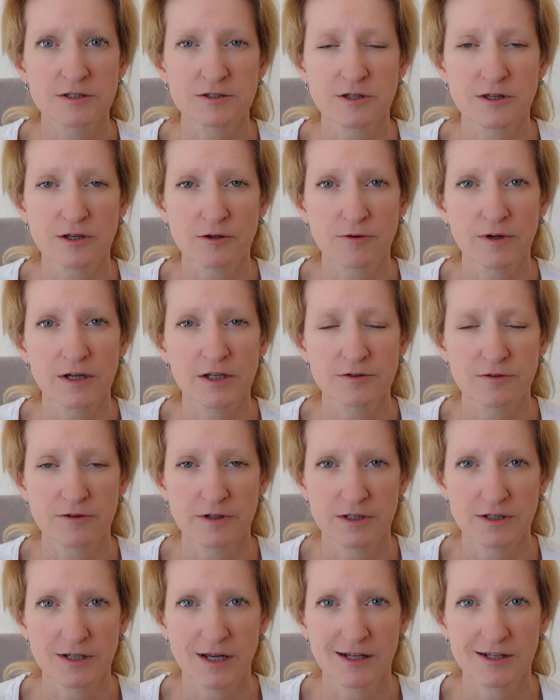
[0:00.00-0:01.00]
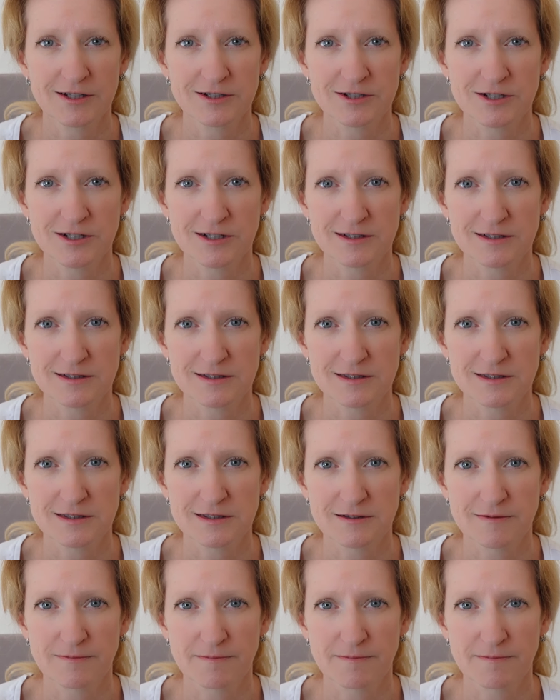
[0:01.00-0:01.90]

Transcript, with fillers: to the greater intelligence.